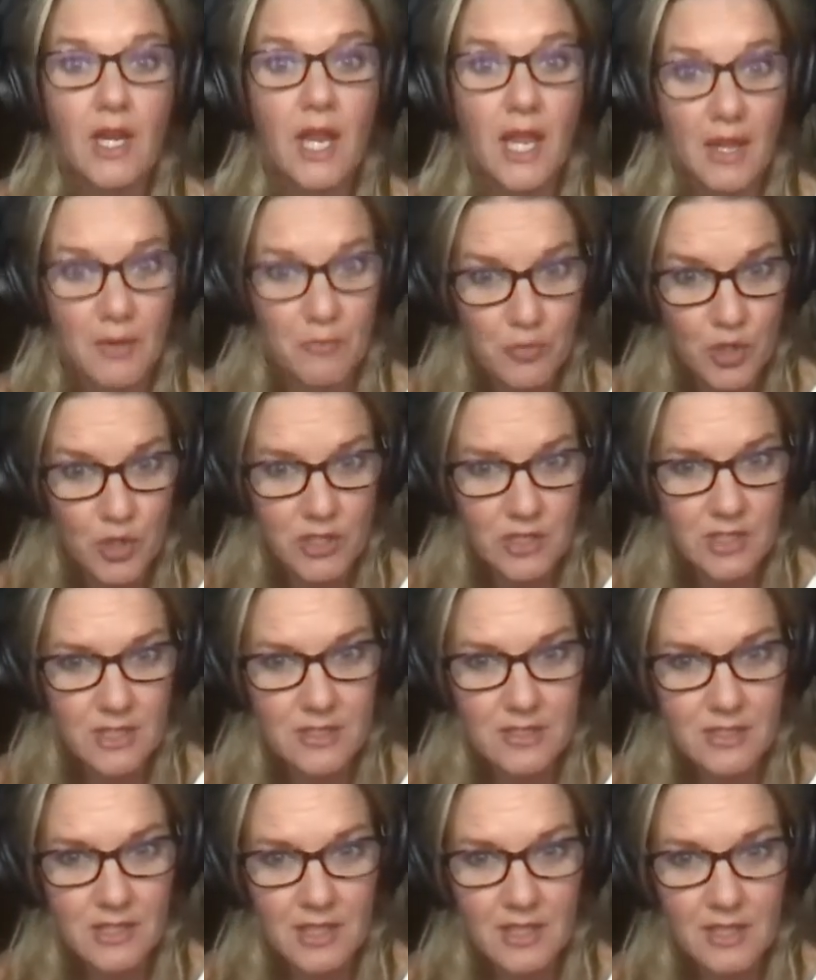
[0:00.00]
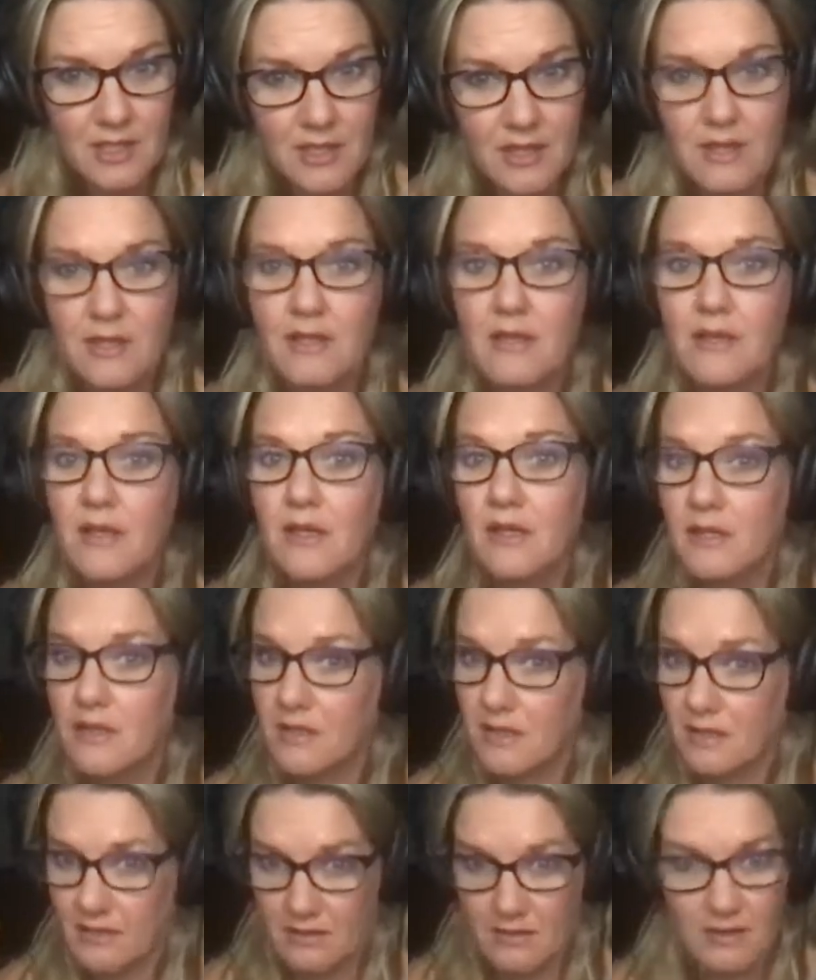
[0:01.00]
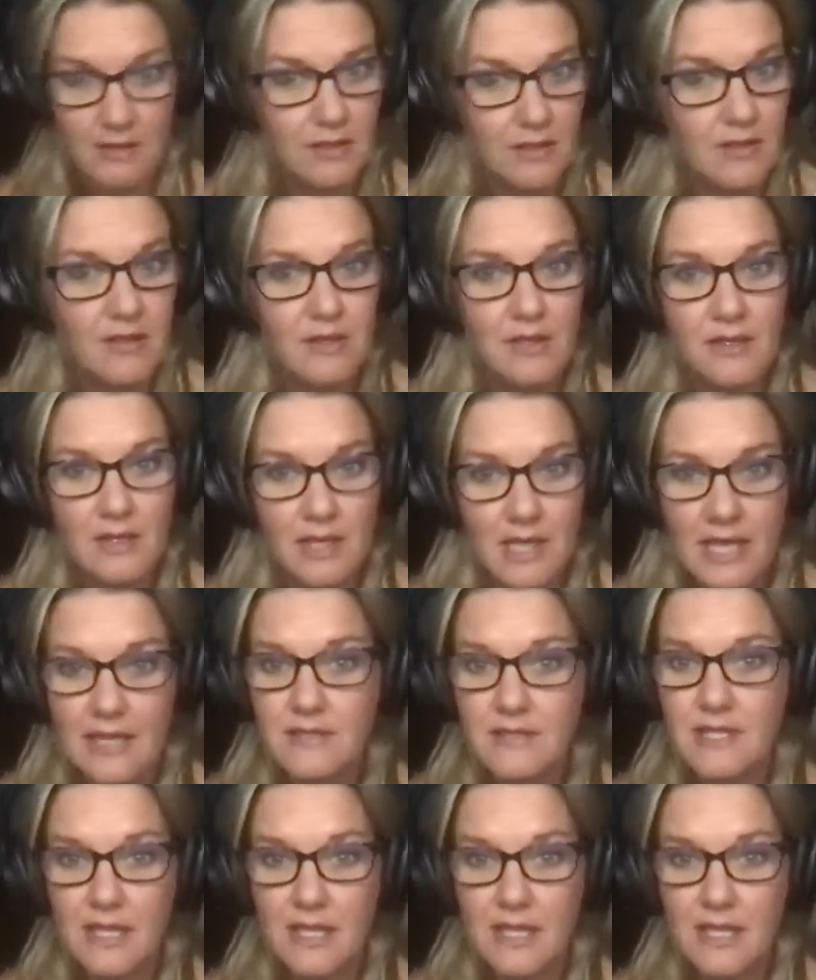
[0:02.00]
and brush his teeth, as